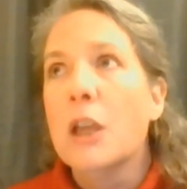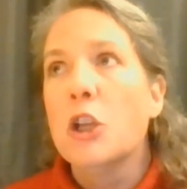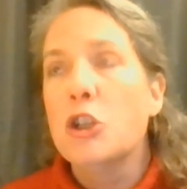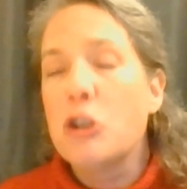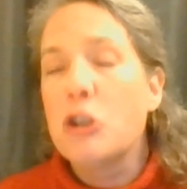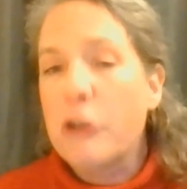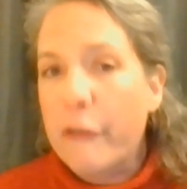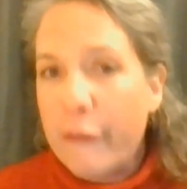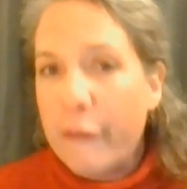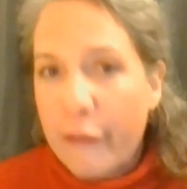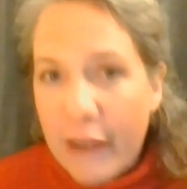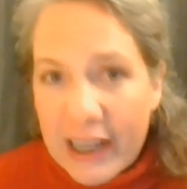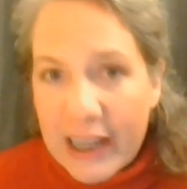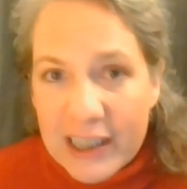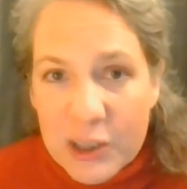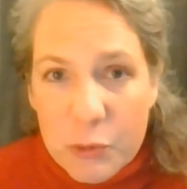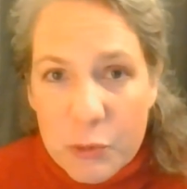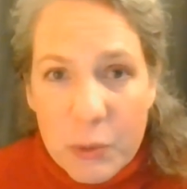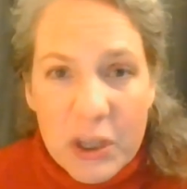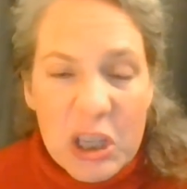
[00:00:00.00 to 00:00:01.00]
Your
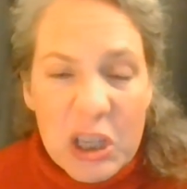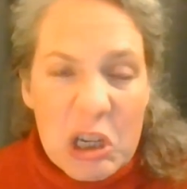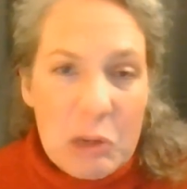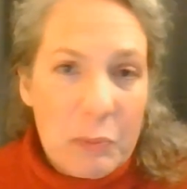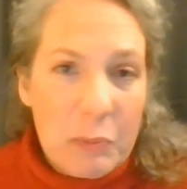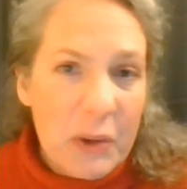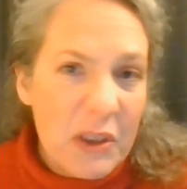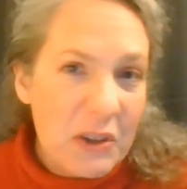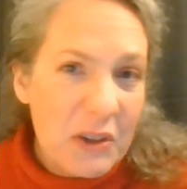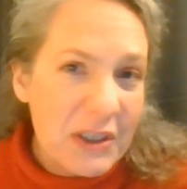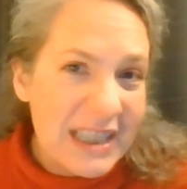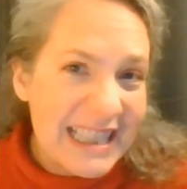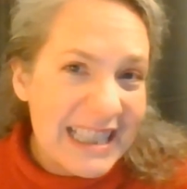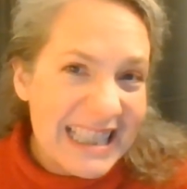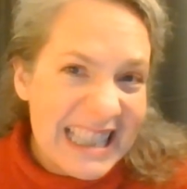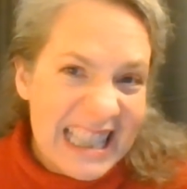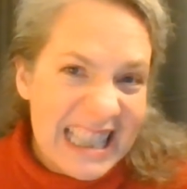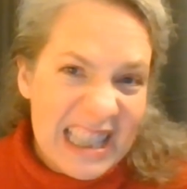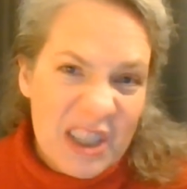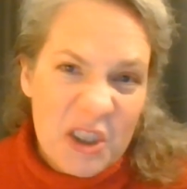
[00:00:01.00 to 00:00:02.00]
friends will, your brothers and
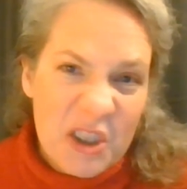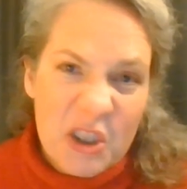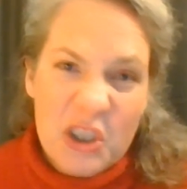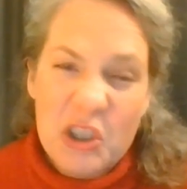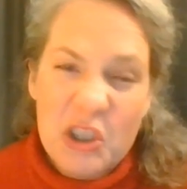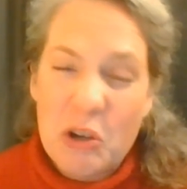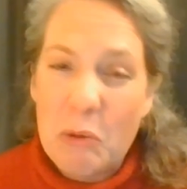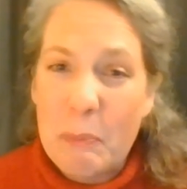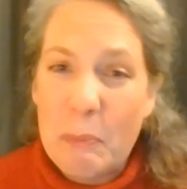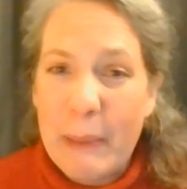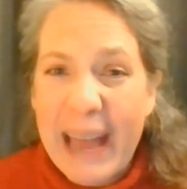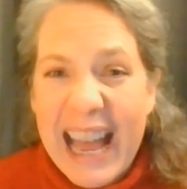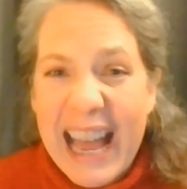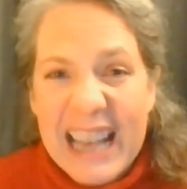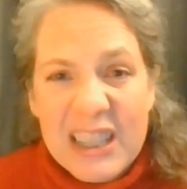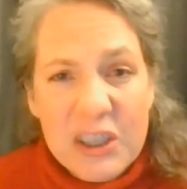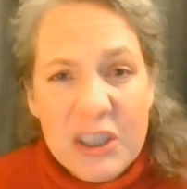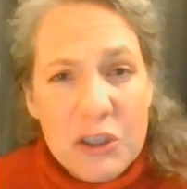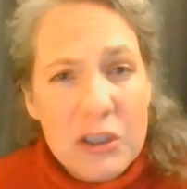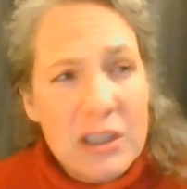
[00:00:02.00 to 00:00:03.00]
sisters, your
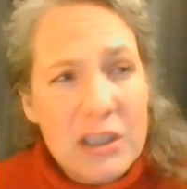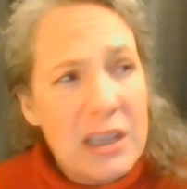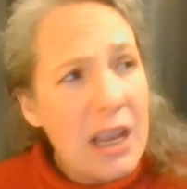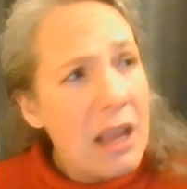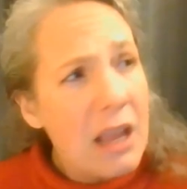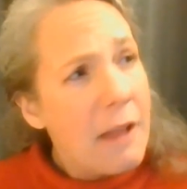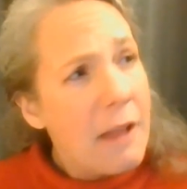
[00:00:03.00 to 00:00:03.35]
pastors.